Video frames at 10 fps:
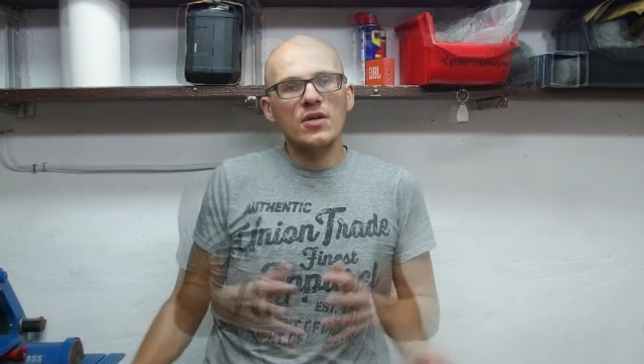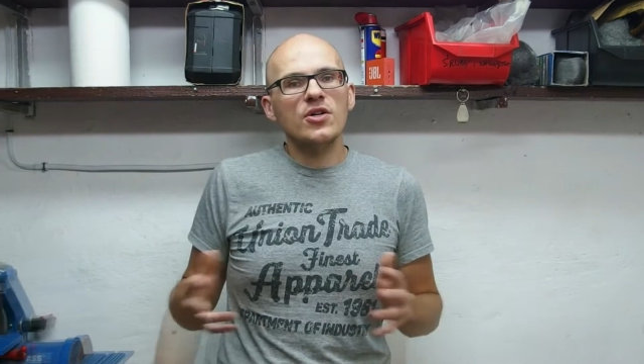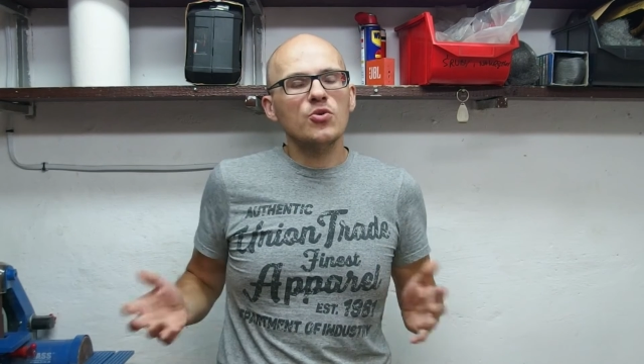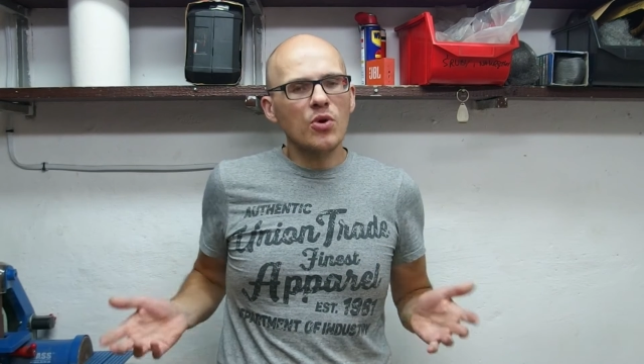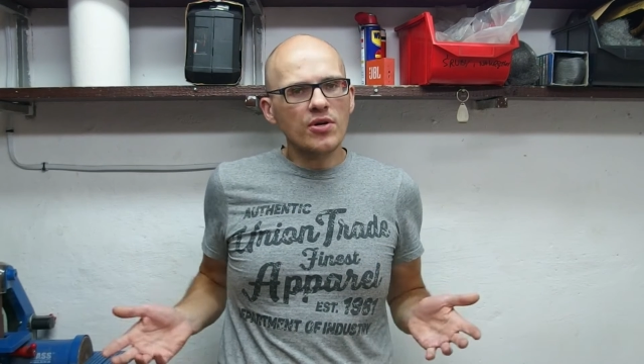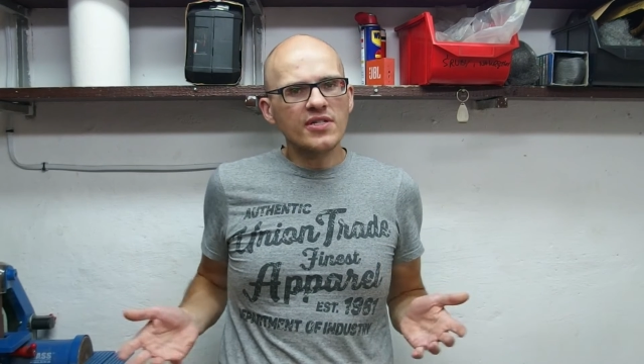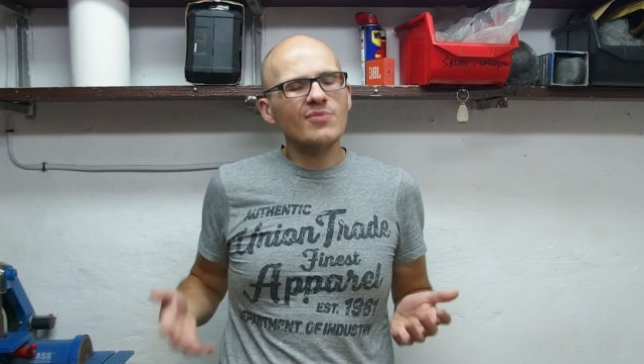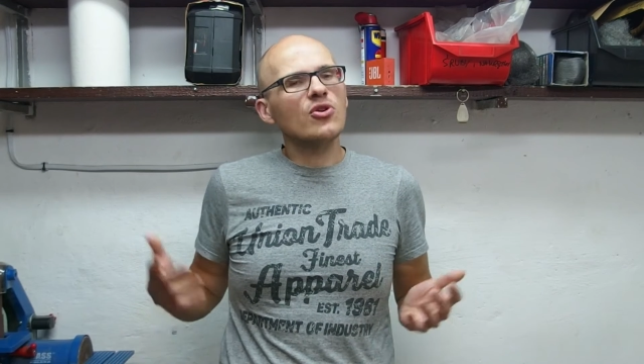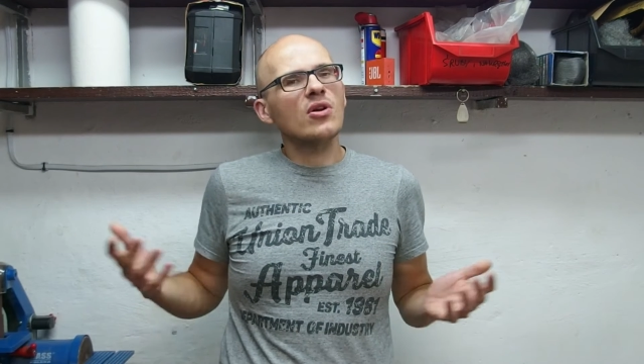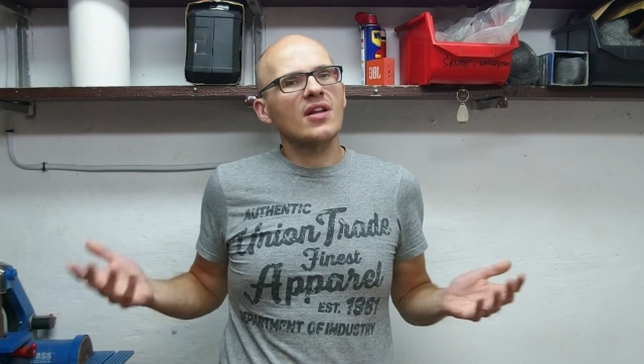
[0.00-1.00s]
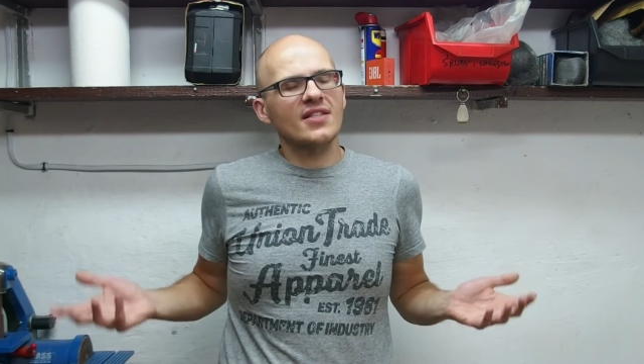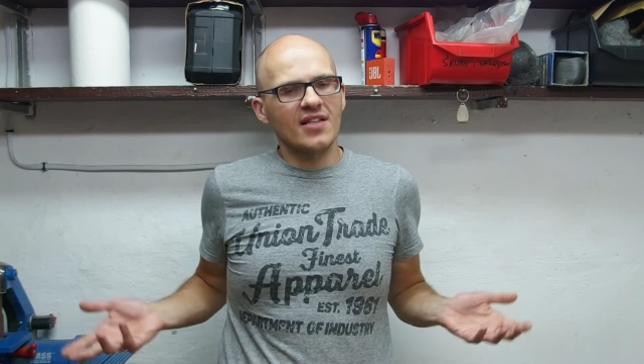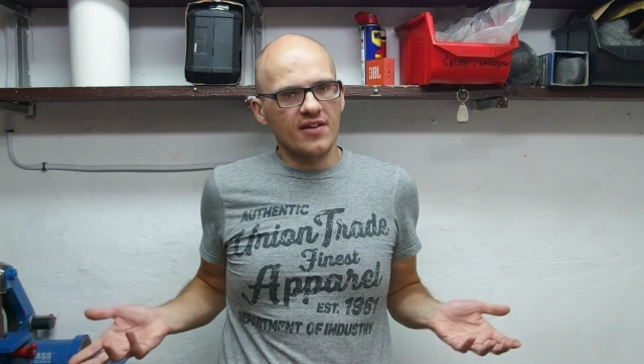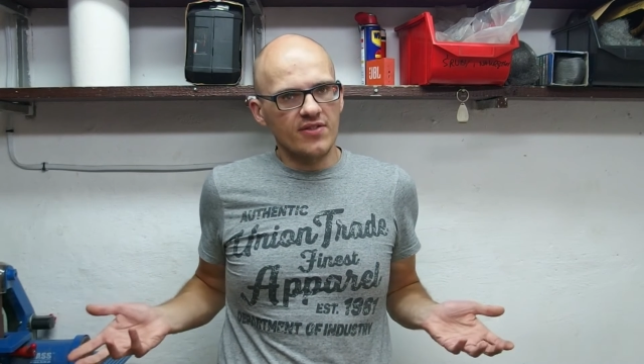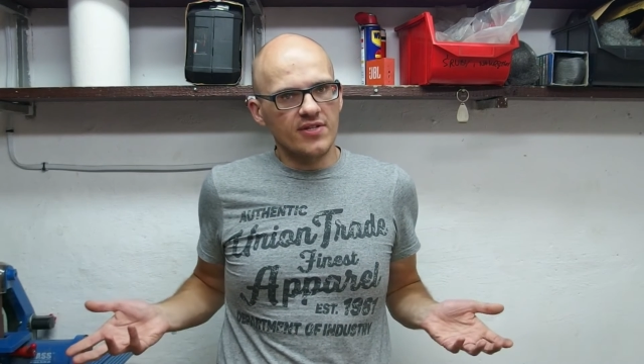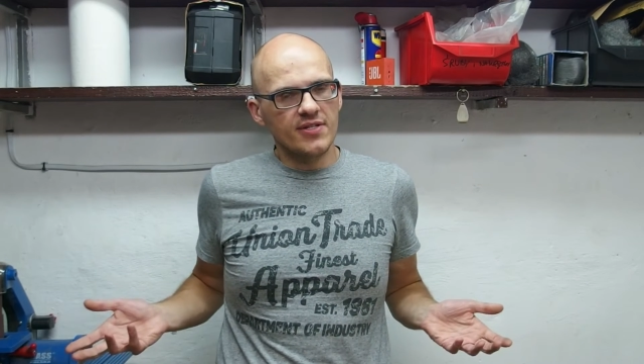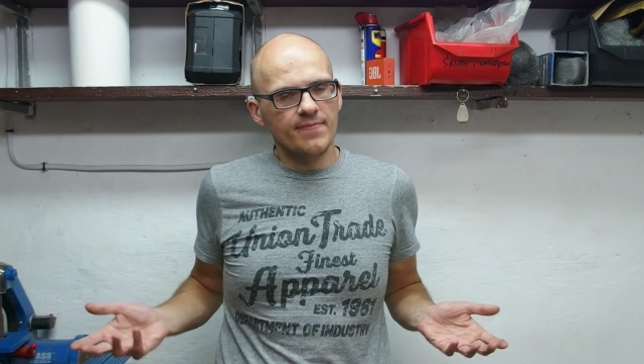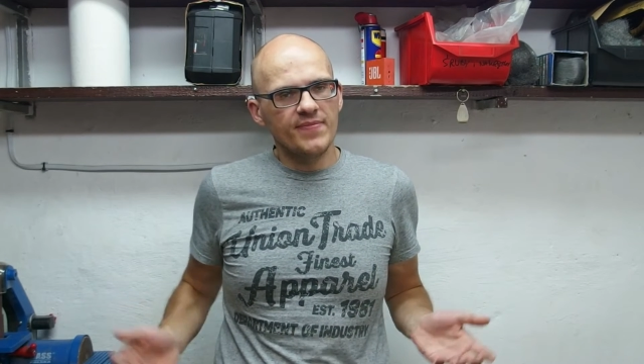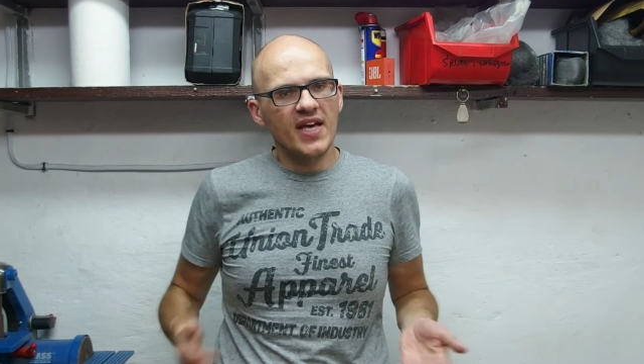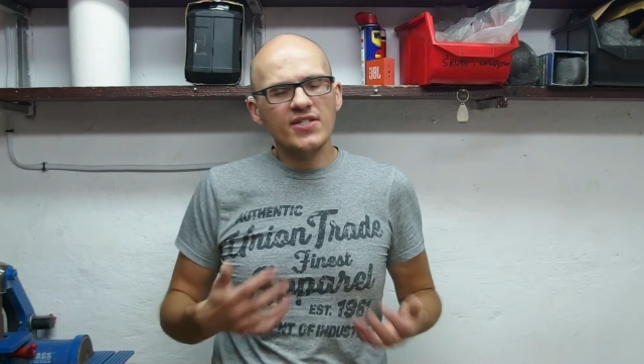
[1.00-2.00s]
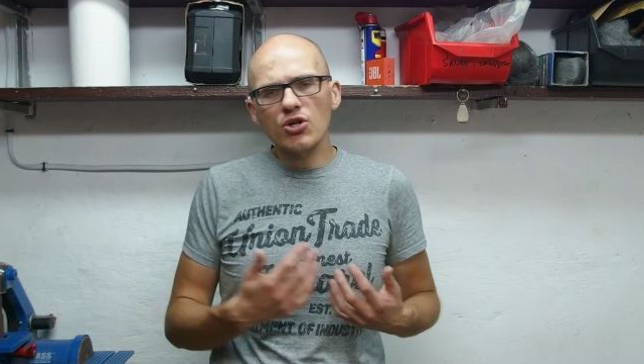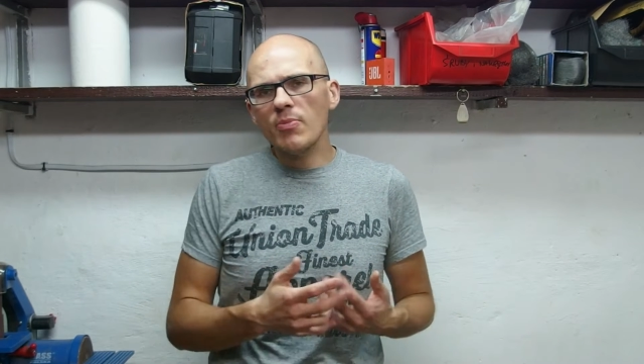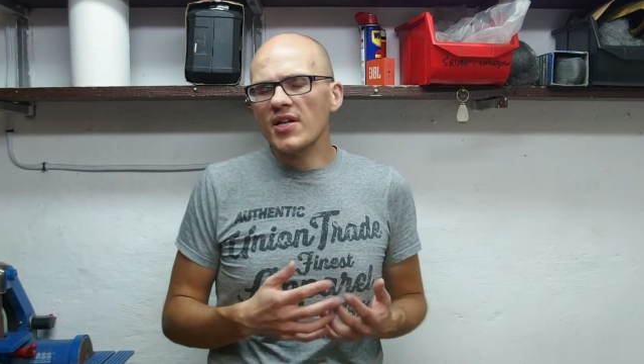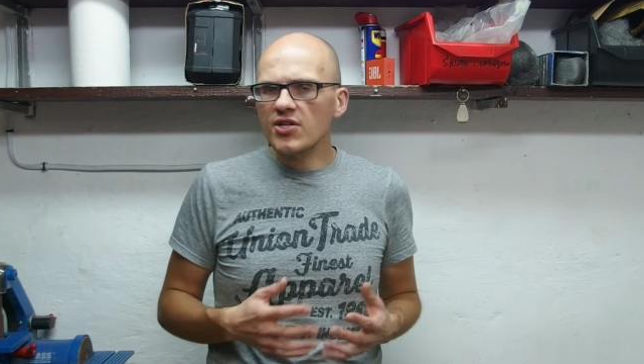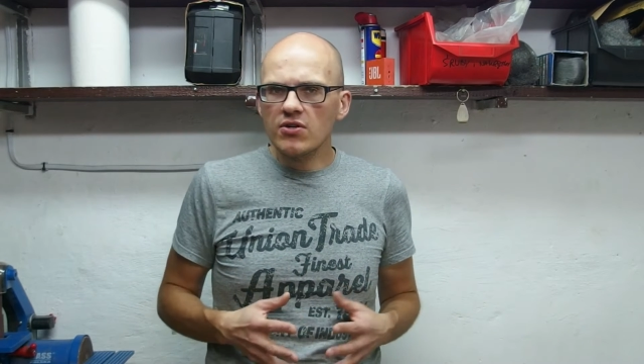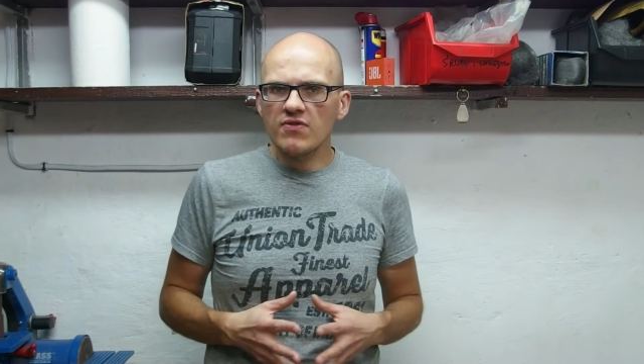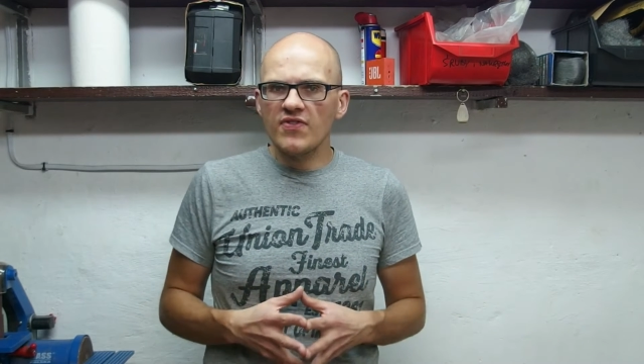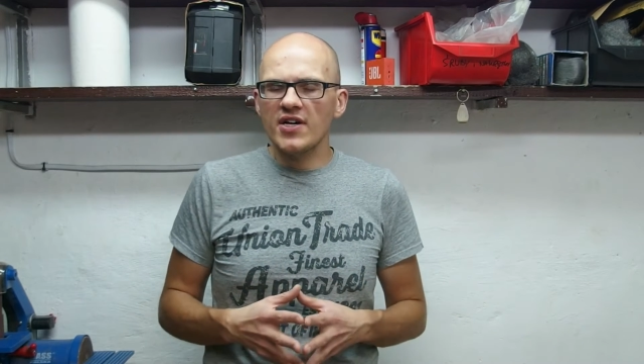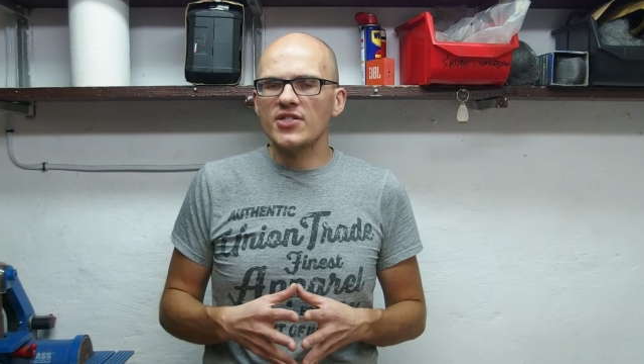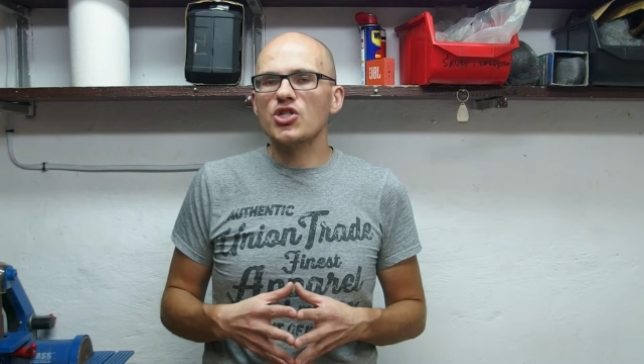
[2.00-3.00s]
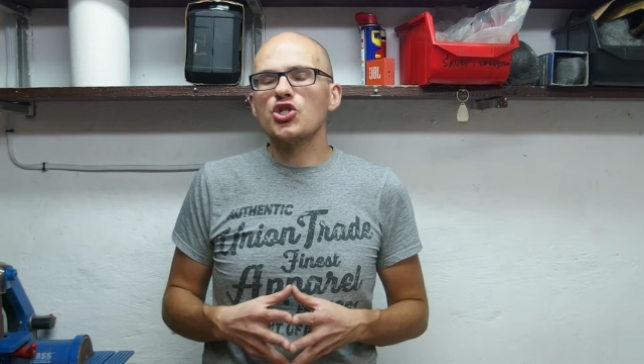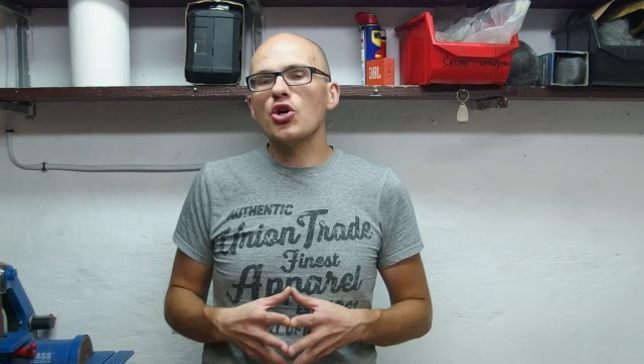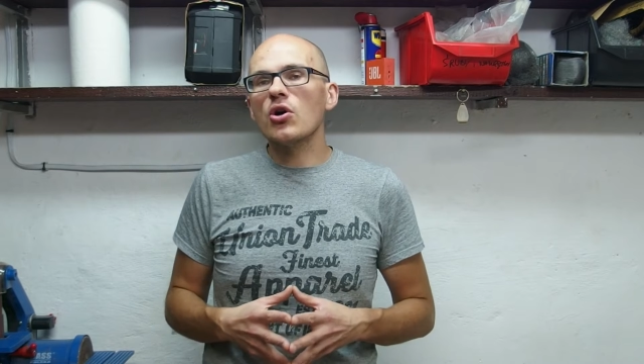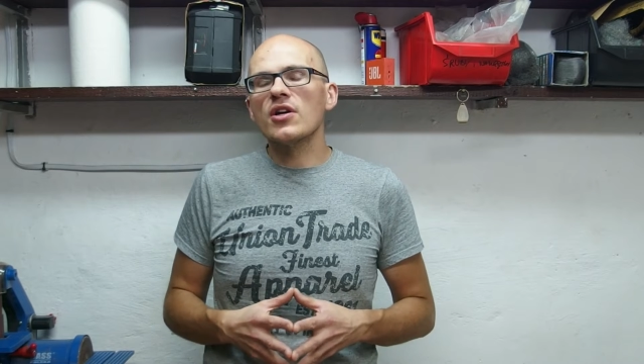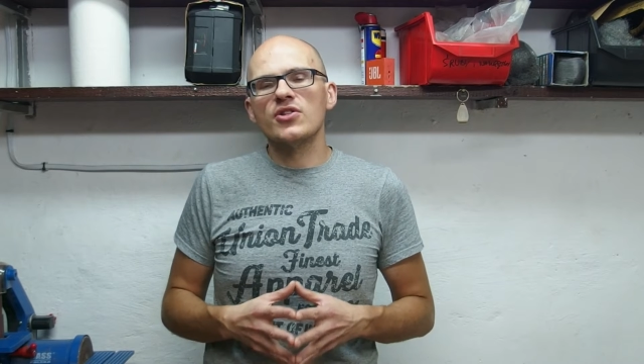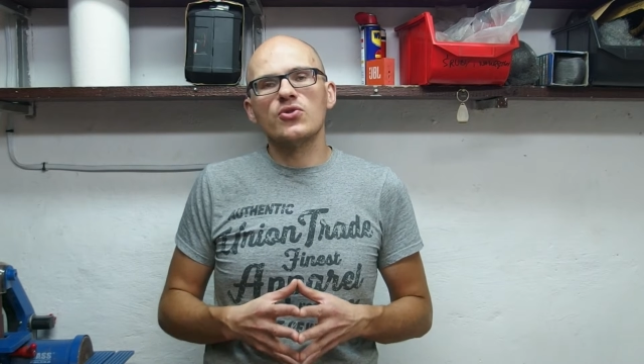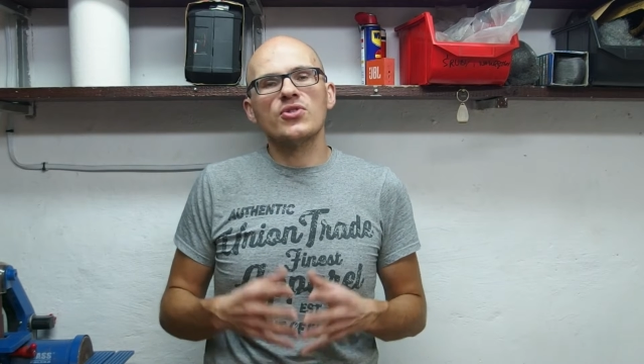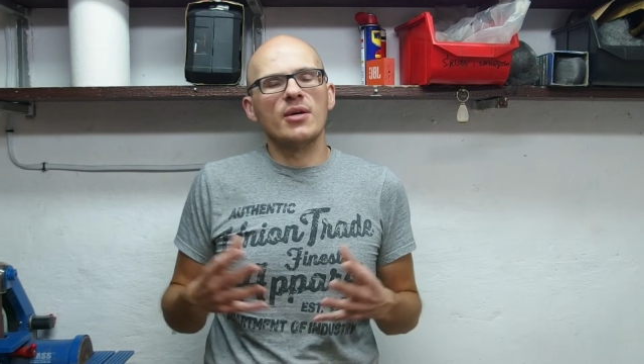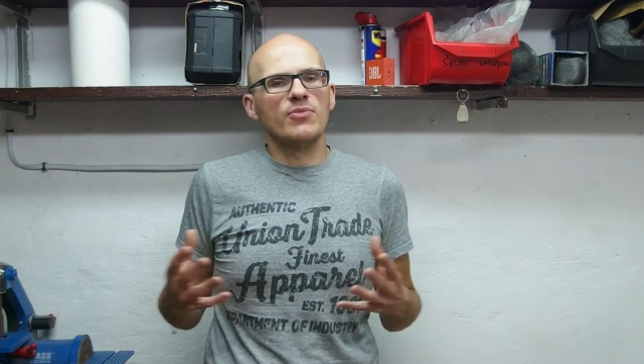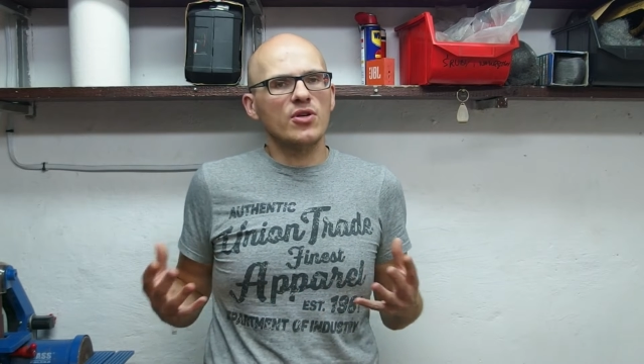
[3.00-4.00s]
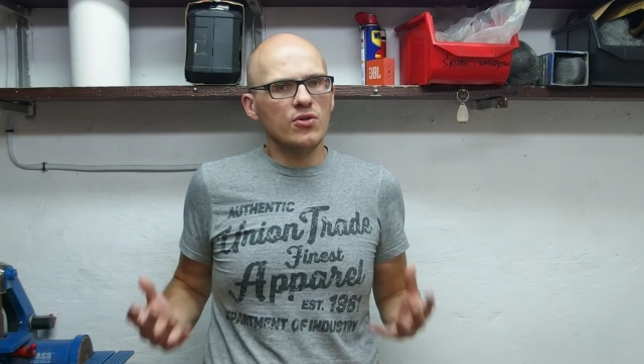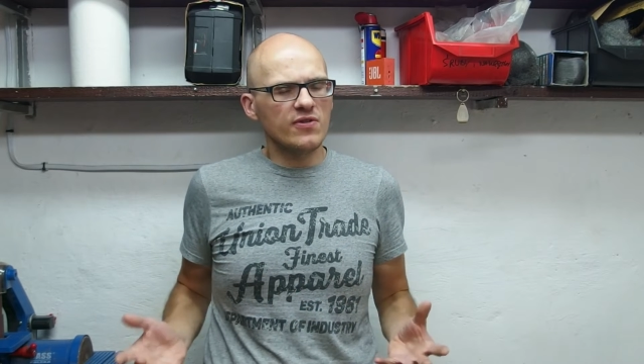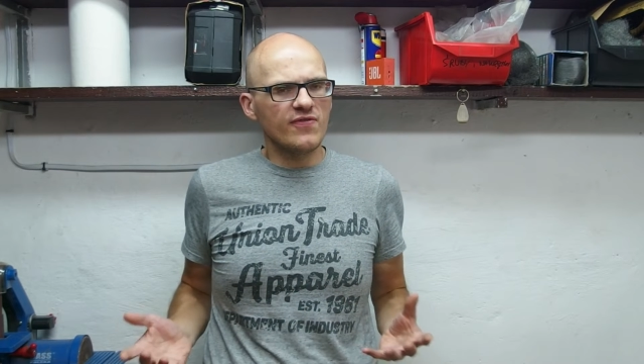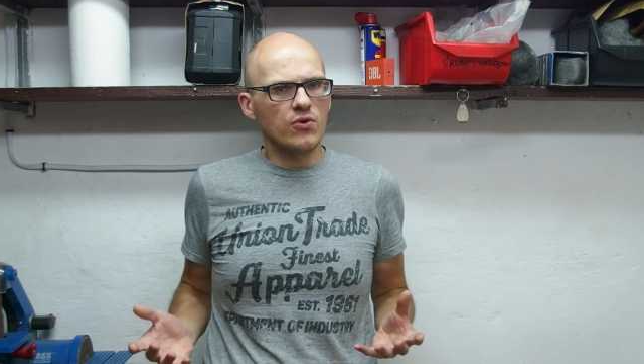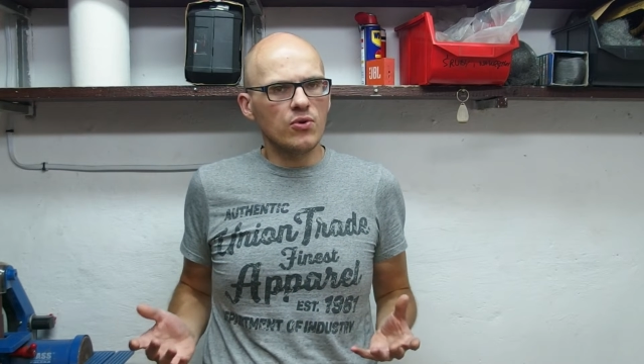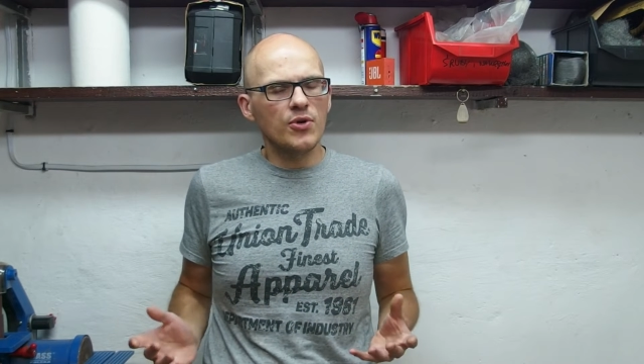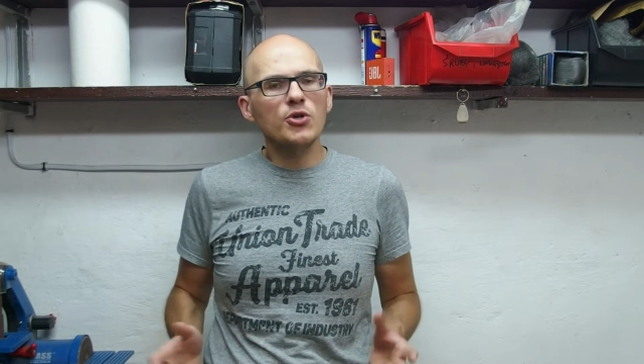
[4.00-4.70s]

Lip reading: It works more or less like this. As your body converts chocolate into something useful,